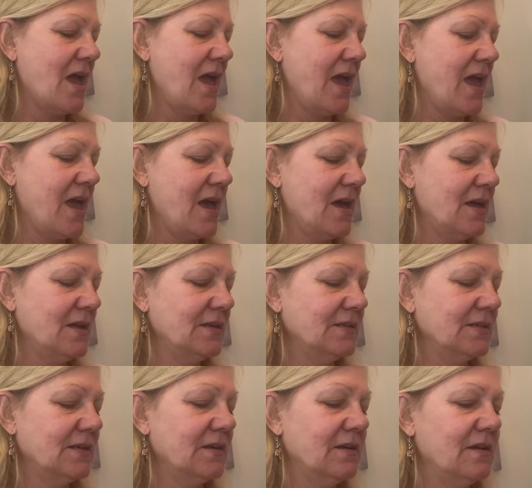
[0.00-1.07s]
And
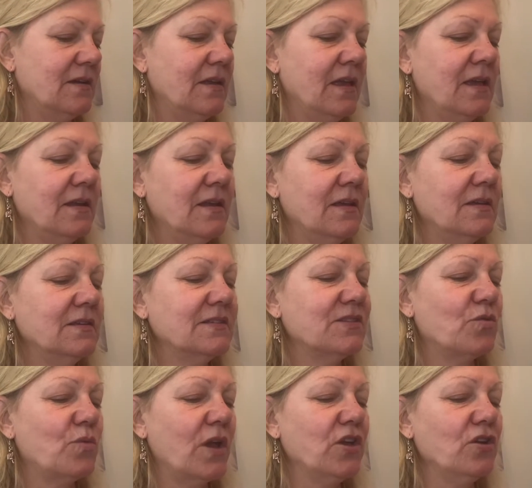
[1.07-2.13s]
it is
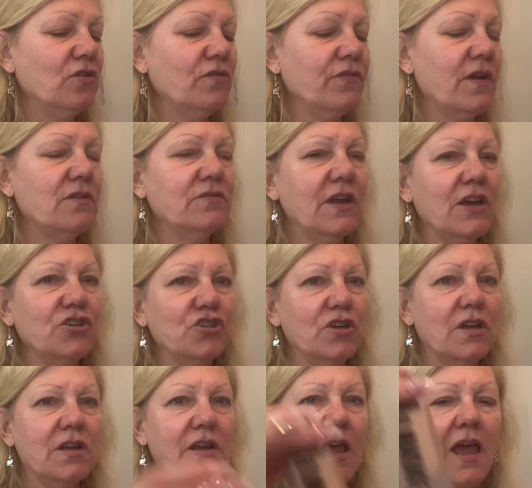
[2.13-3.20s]
the regular
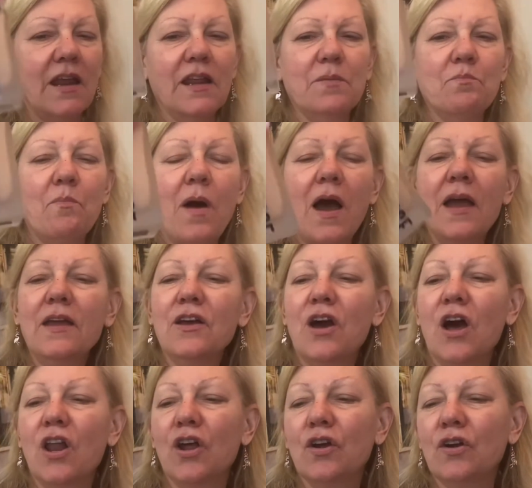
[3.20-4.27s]
foundation, and in my
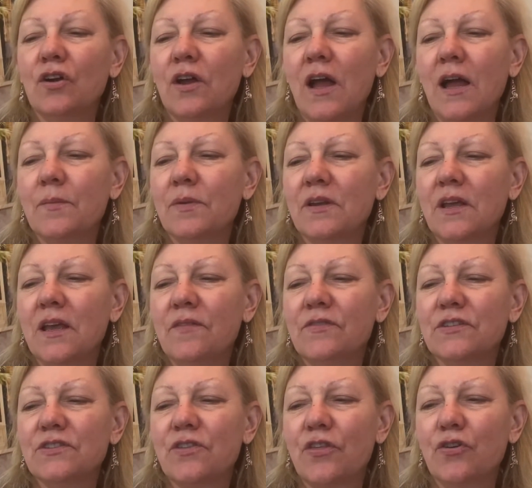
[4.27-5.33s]
color, I believe
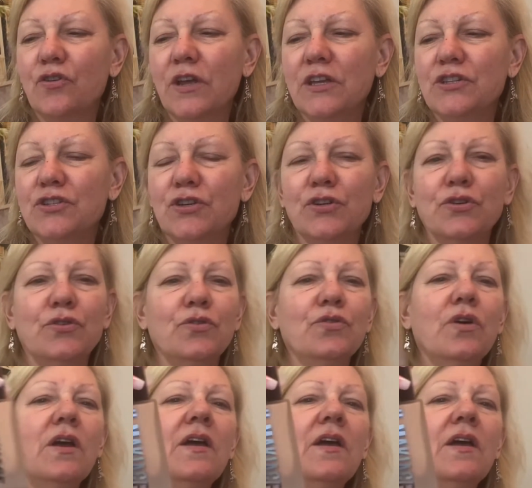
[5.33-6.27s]
is 32.